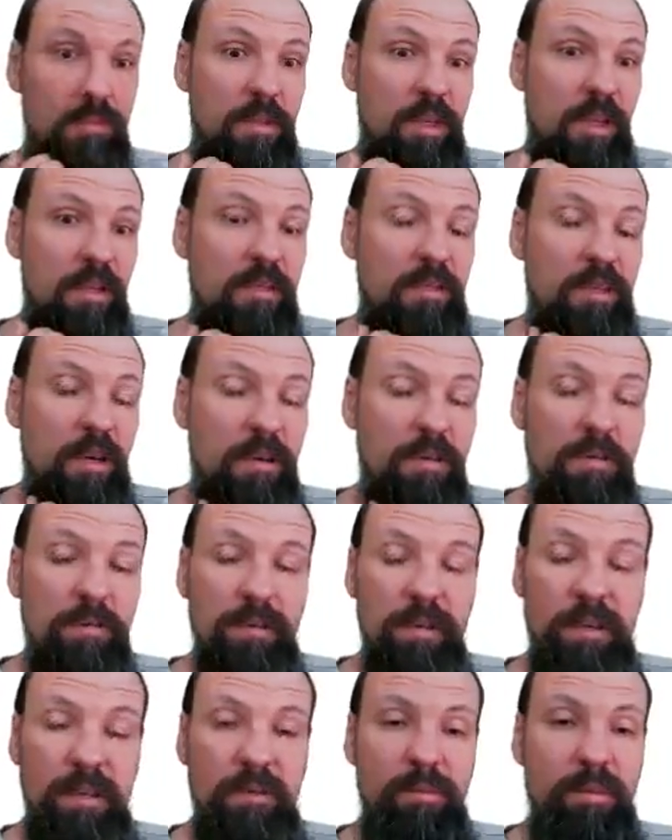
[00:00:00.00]
Yes, other
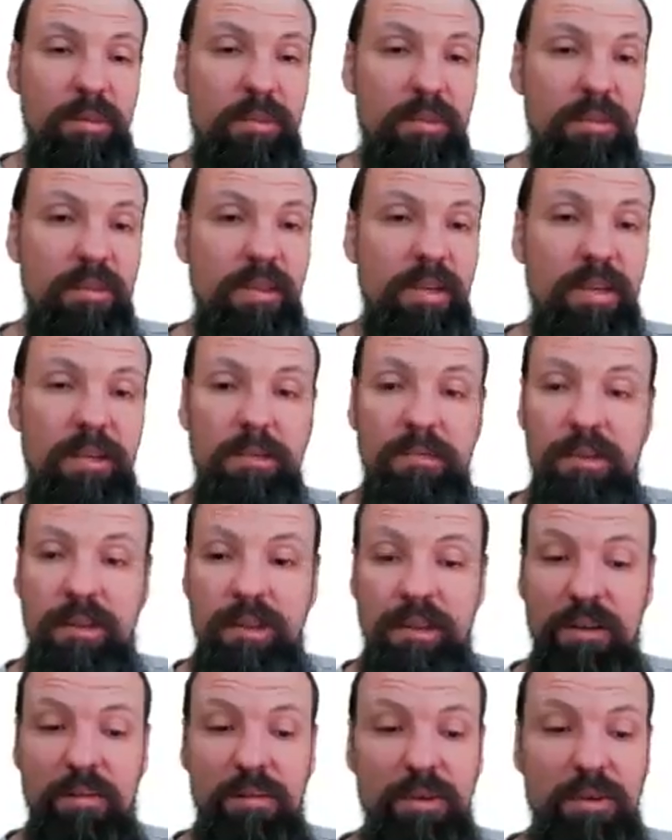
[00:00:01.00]
variables, left
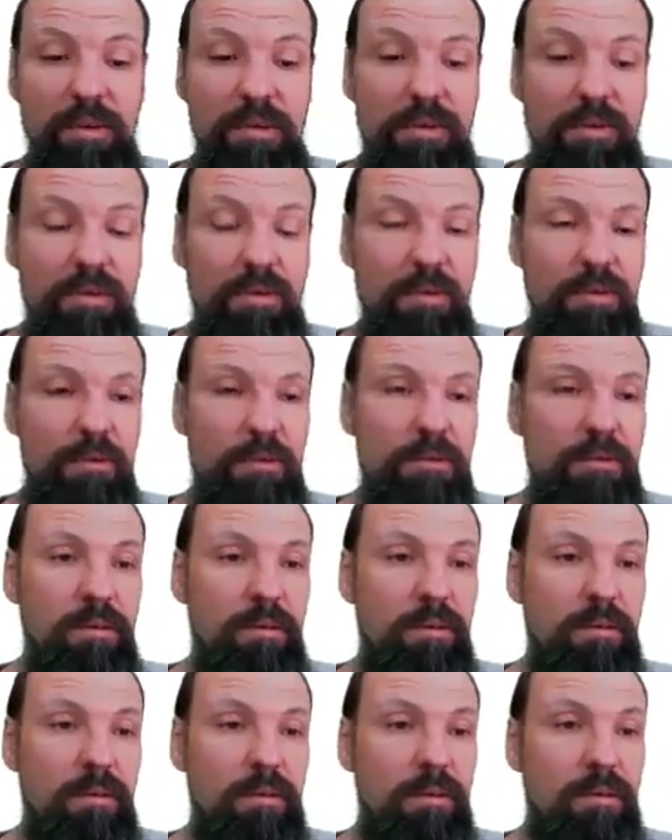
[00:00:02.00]
variables,
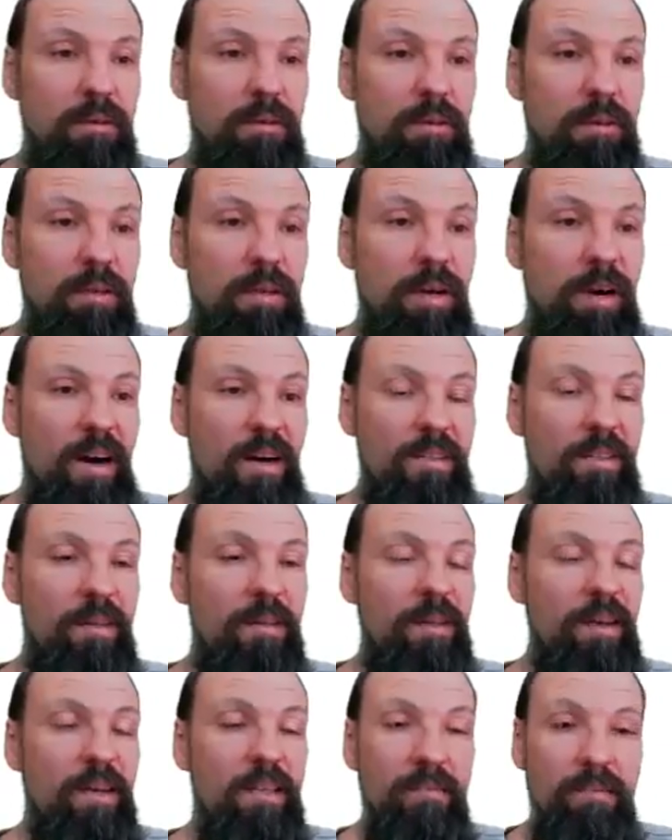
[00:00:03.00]
other
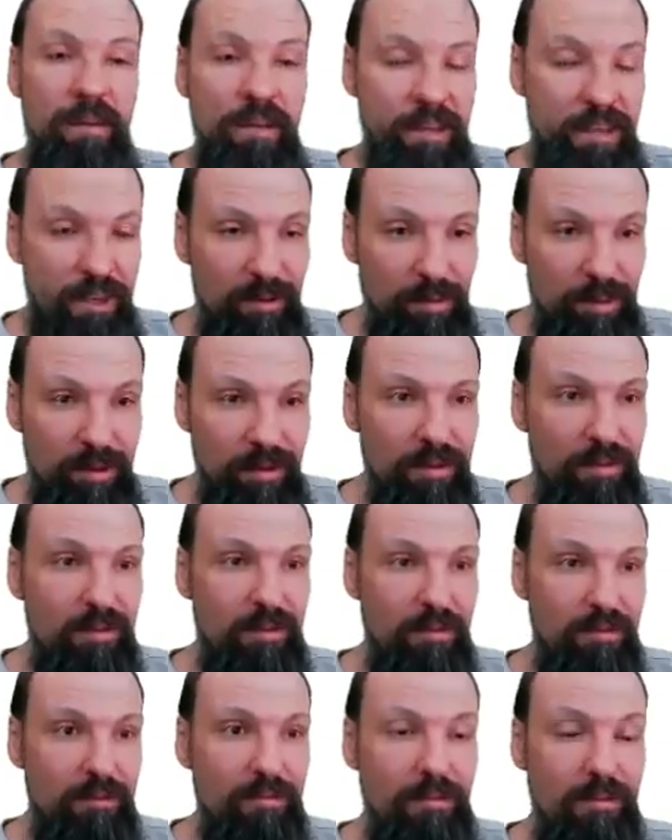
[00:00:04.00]
left variables,
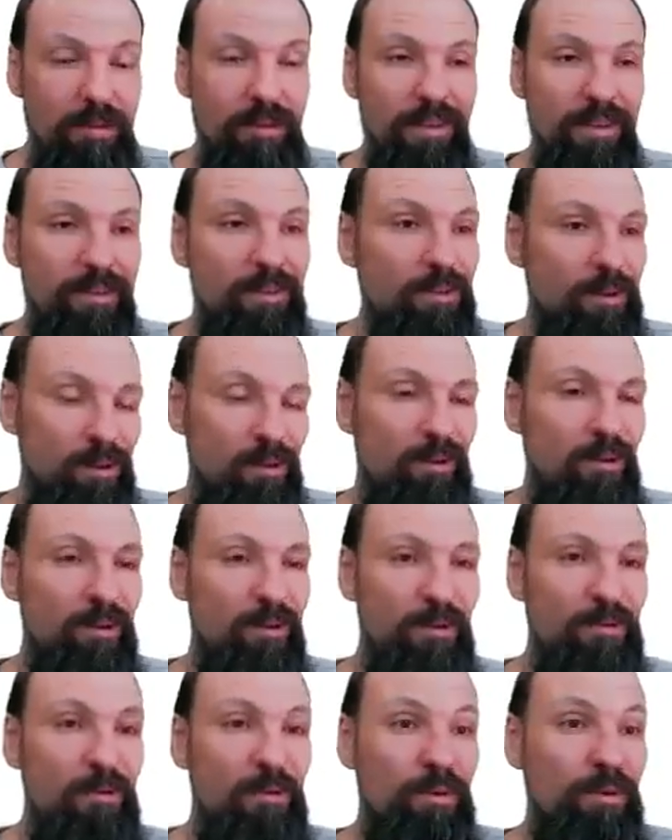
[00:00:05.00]
and so
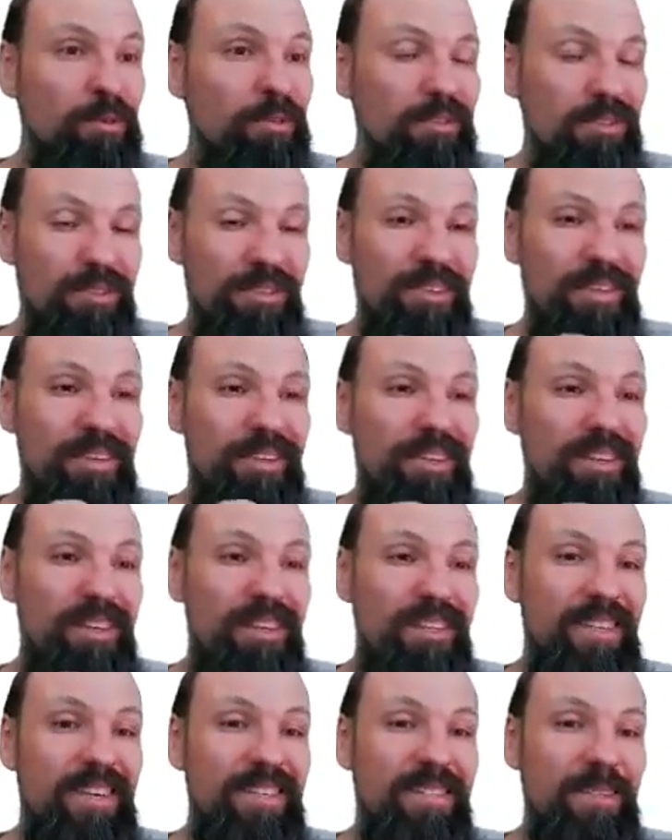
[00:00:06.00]
on, of course.
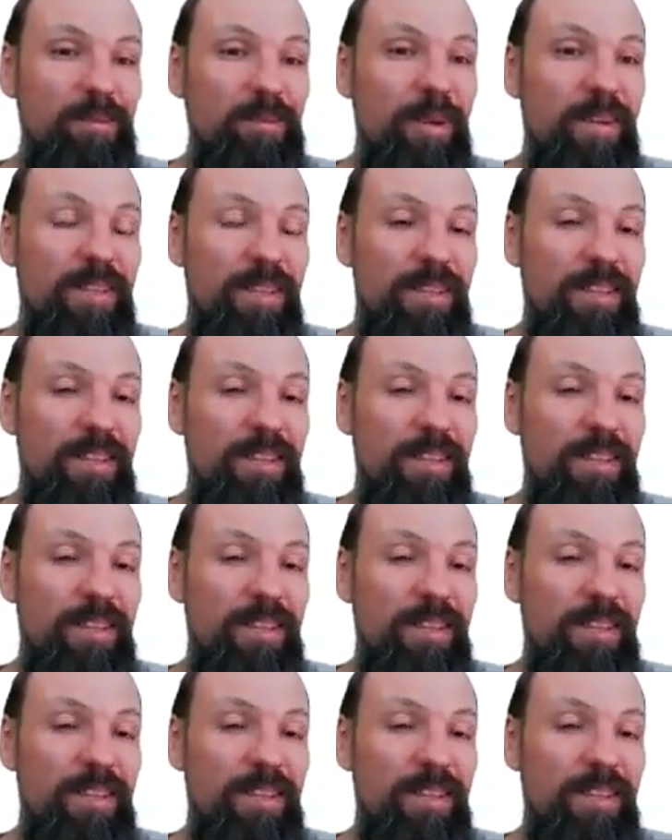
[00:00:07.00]
It doesn't matter.